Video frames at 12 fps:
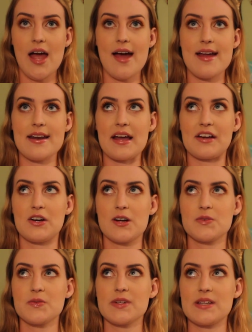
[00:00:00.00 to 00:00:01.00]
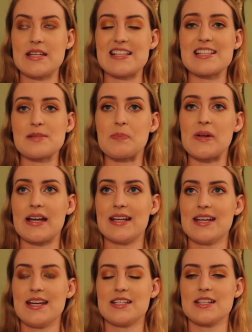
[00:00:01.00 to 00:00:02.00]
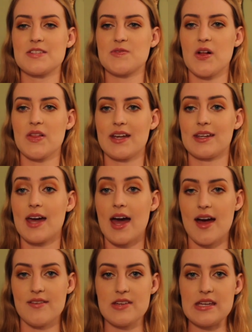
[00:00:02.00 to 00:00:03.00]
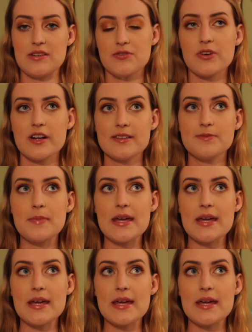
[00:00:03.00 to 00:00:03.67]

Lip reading: And I couldn't really explain it, it just felt like heavy in front of